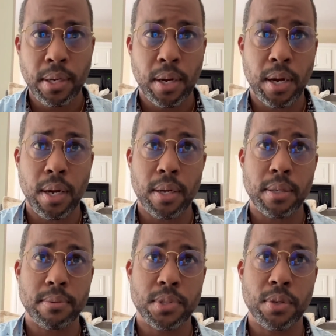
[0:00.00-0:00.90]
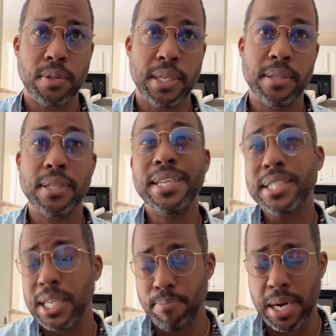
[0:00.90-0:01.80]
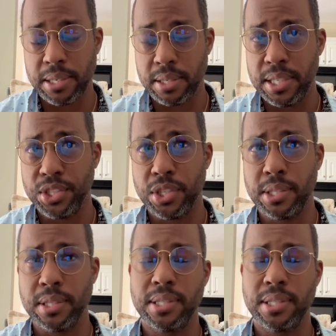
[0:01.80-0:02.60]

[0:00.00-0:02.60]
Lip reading: So the Niskin bottle is just a